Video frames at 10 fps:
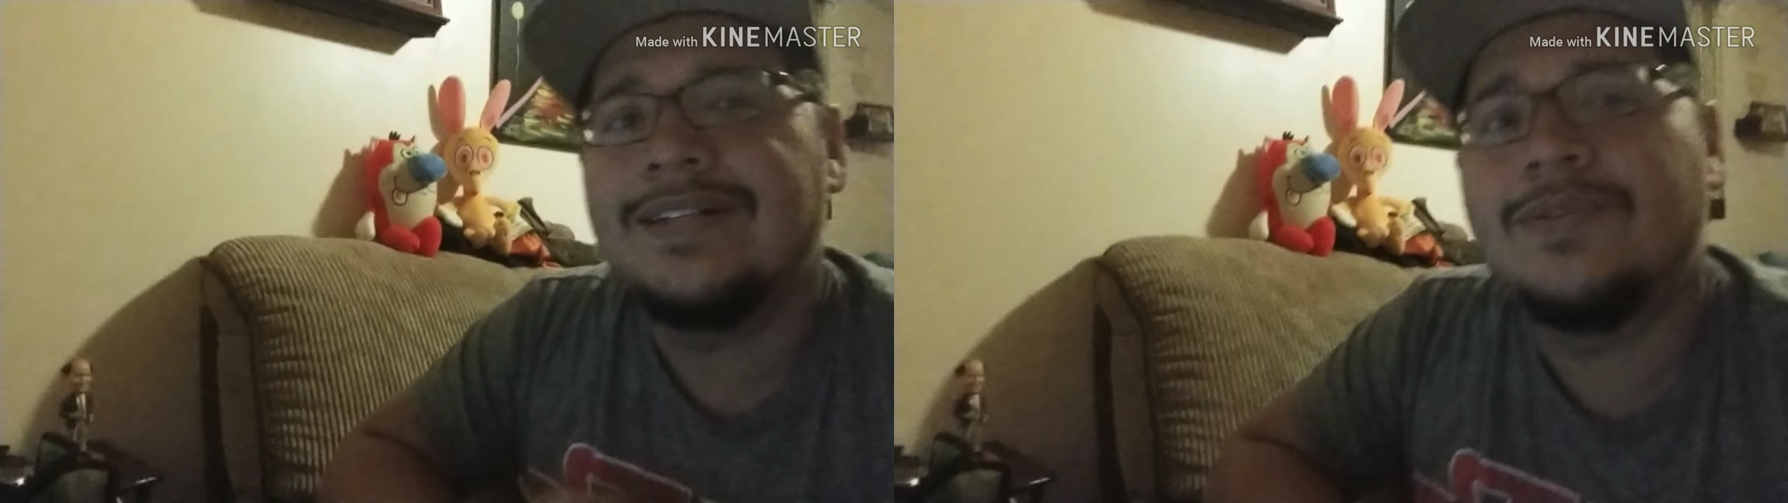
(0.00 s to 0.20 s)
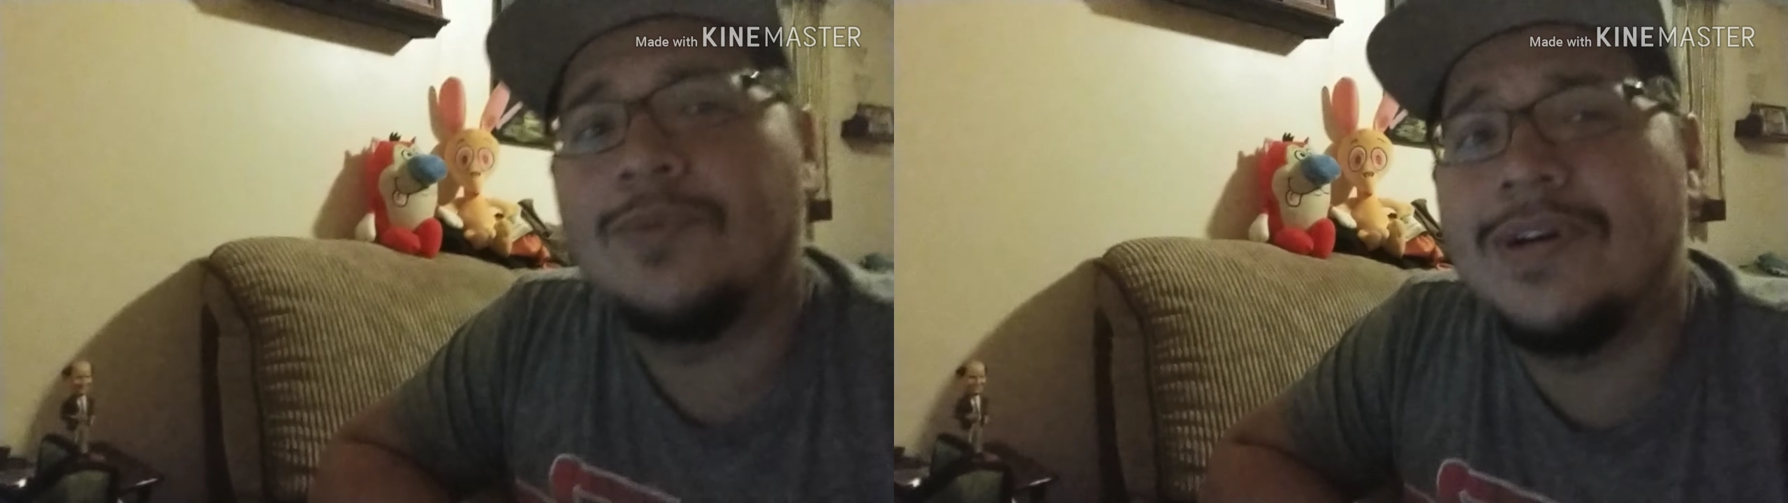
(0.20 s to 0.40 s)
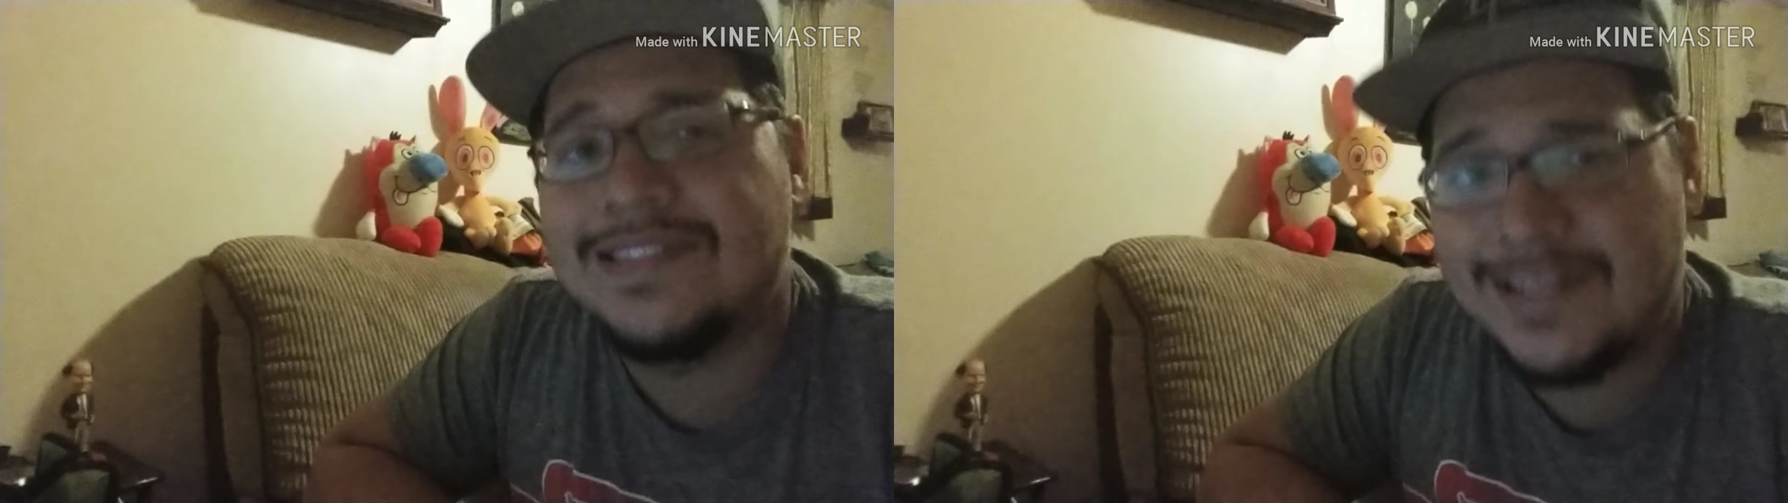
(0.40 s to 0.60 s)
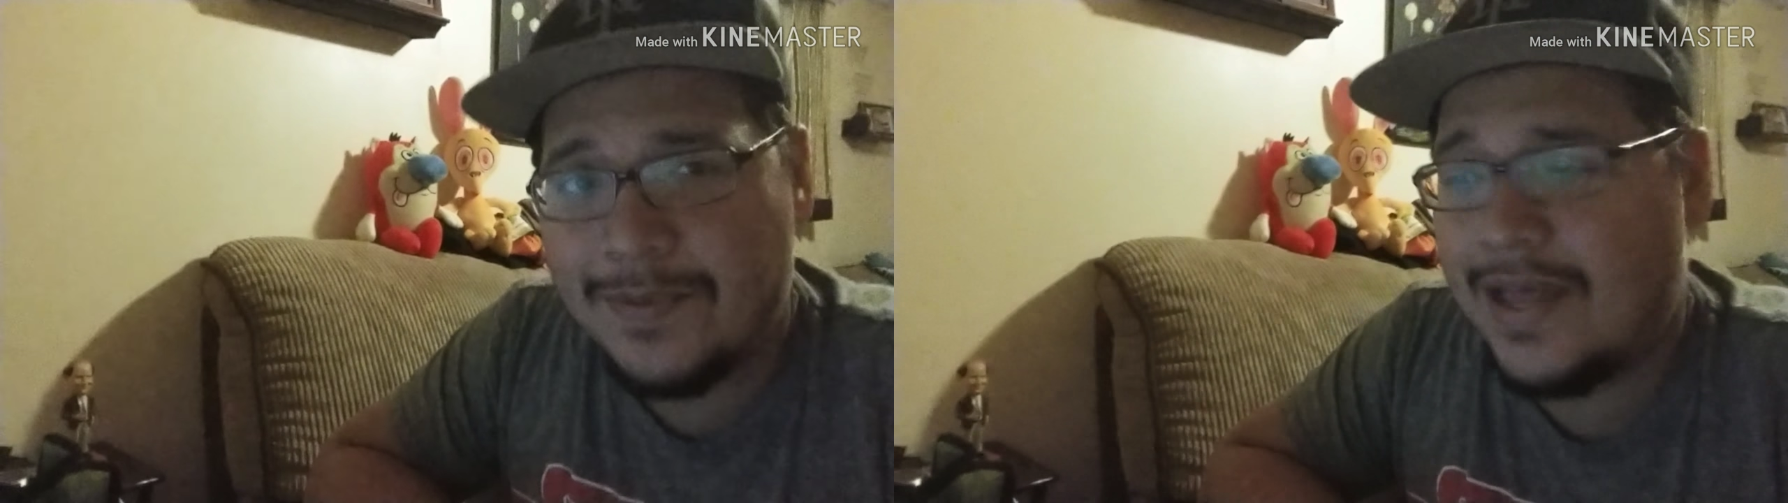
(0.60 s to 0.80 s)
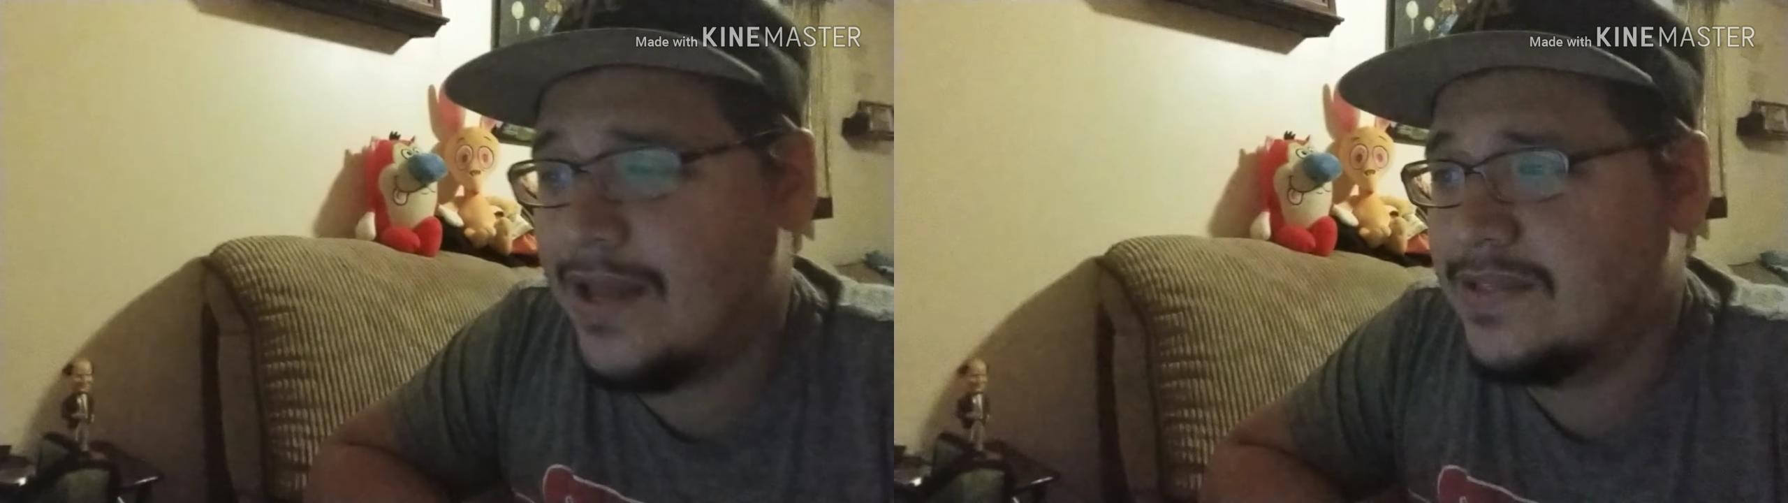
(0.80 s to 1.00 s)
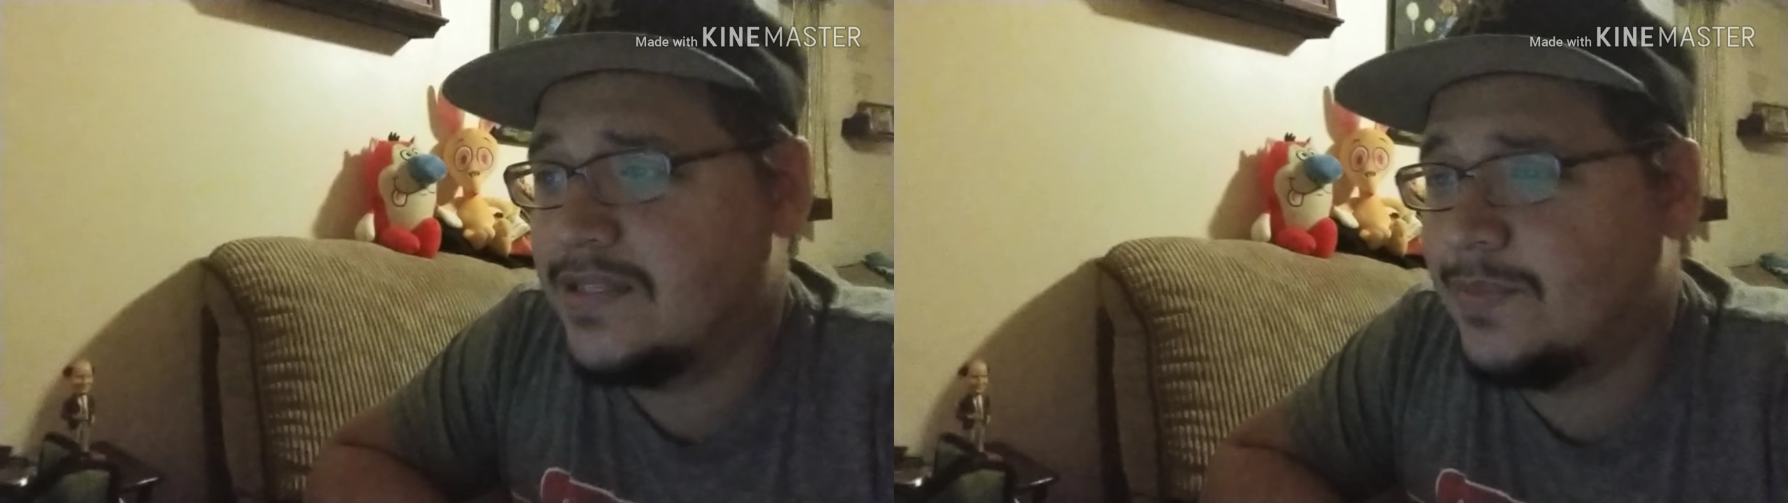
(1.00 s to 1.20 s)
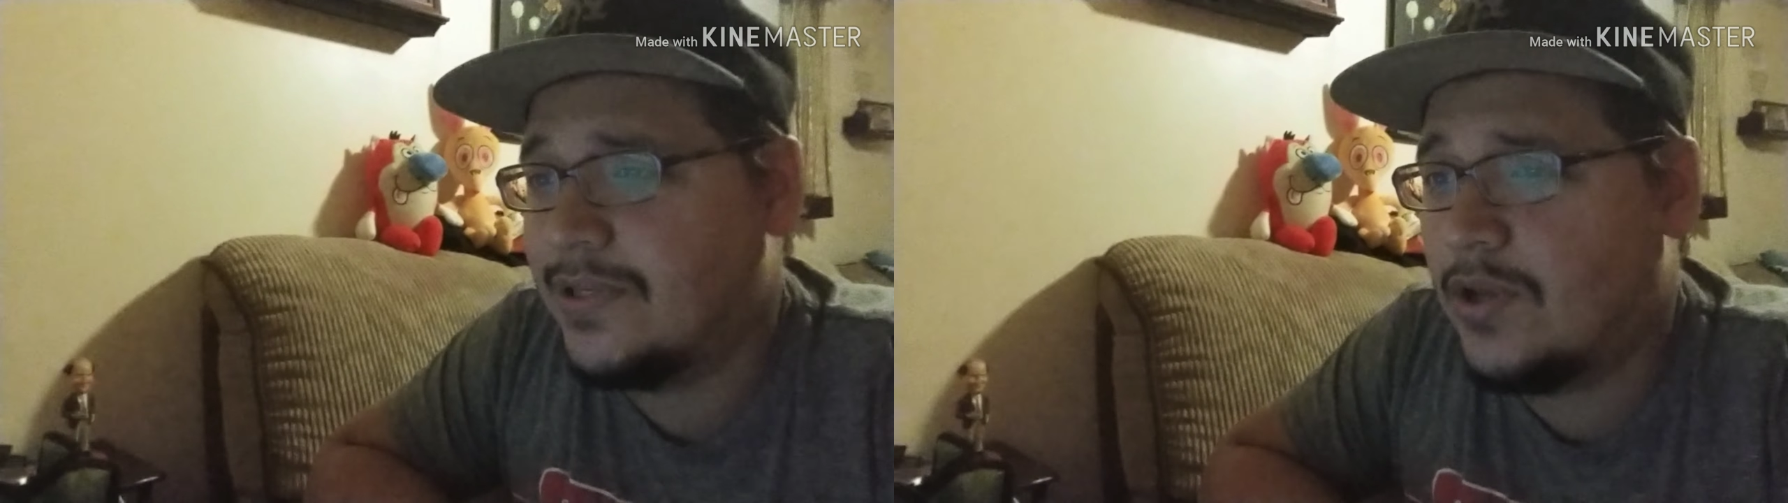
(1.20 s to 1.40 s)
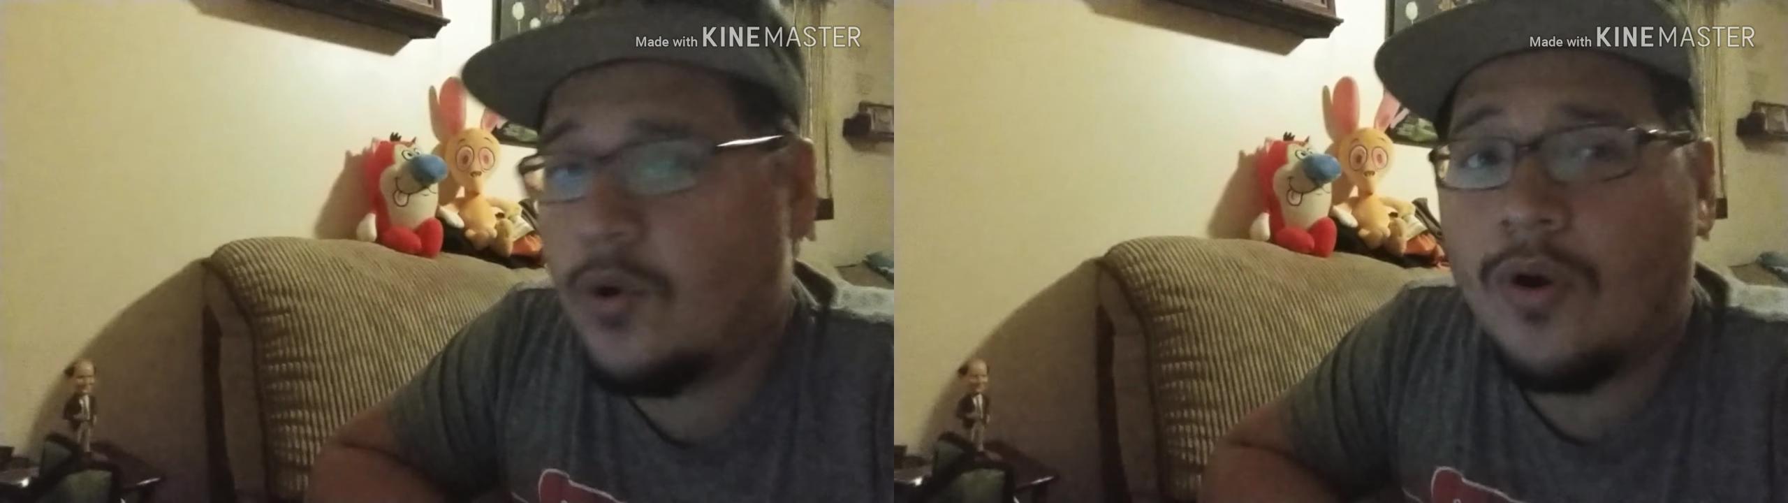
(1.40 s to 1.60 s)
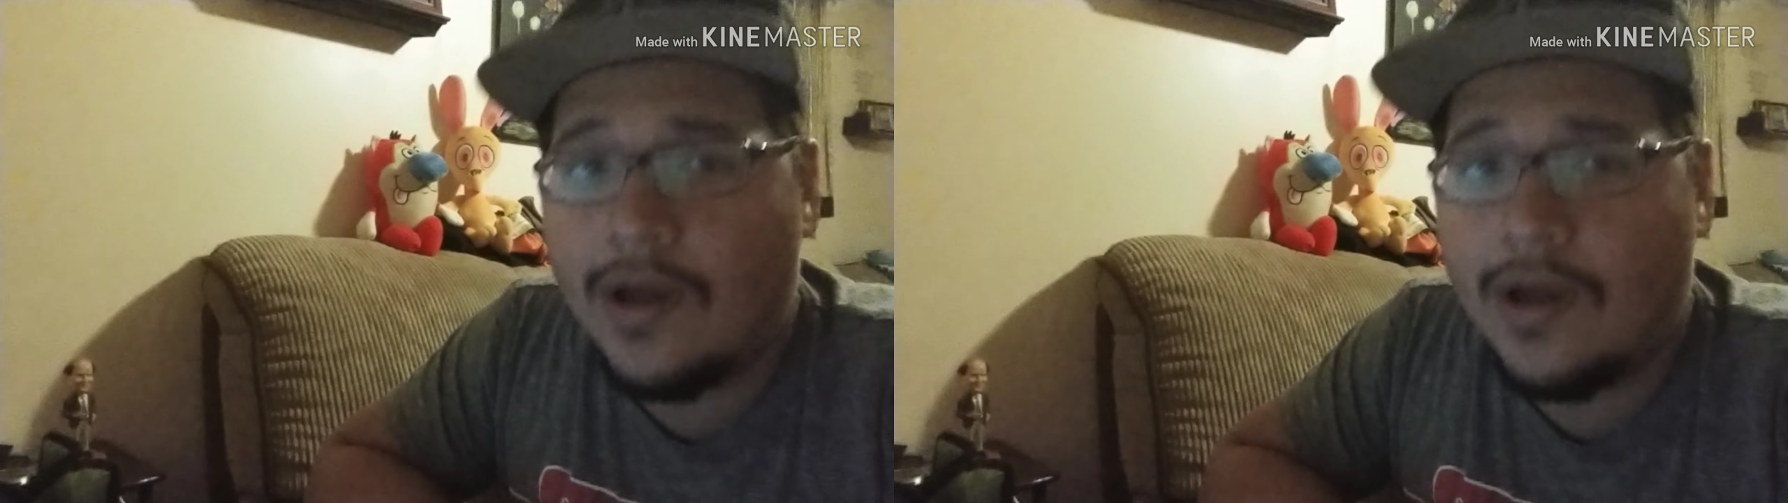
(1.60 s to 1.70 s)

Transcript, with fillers: What's up, guys? Here we go